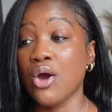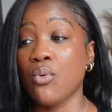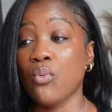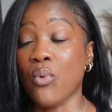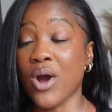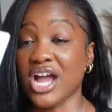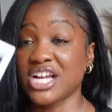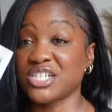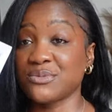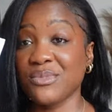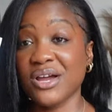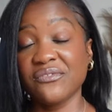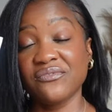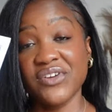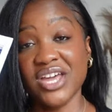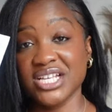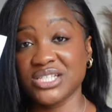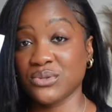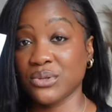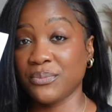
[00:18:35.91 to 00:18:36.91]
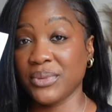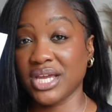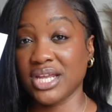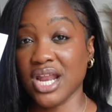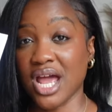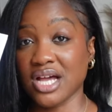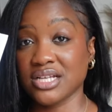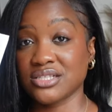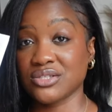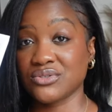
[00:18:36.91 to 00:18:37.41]
wash my face with
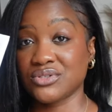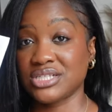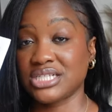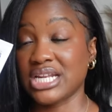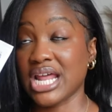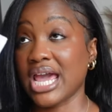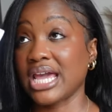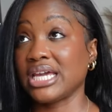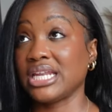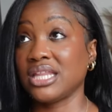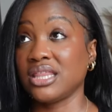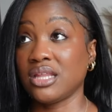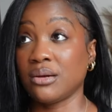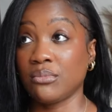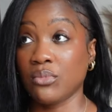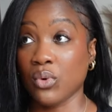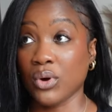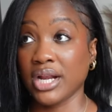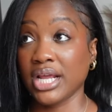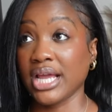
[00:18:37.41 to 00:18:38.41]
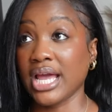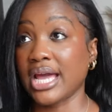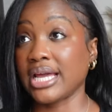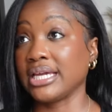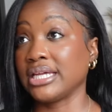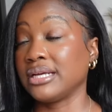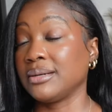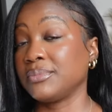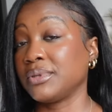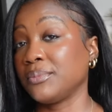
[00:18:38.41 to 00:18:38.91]
Panoxyl tonight, and in the morning I
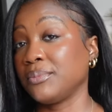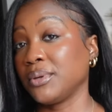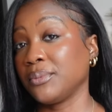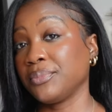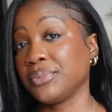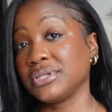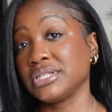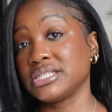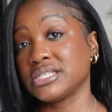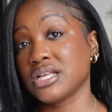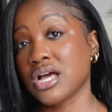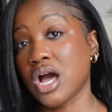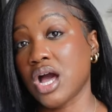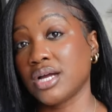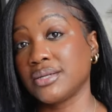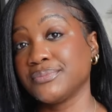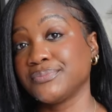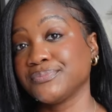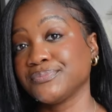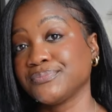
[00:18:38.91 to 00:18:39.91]
get up, the pimple is gone.